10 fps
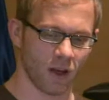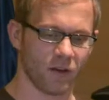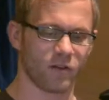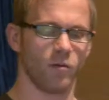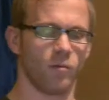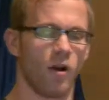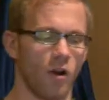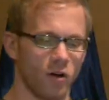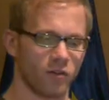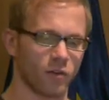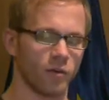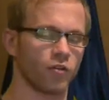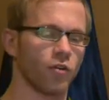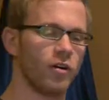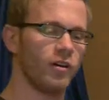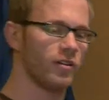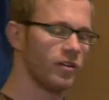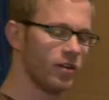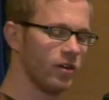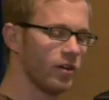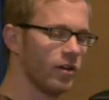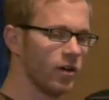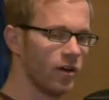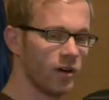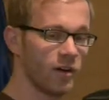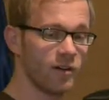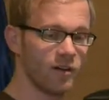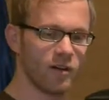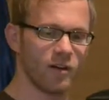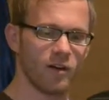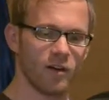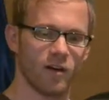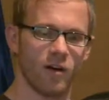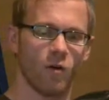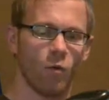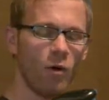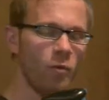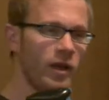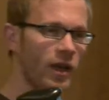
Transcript: So long story short, what we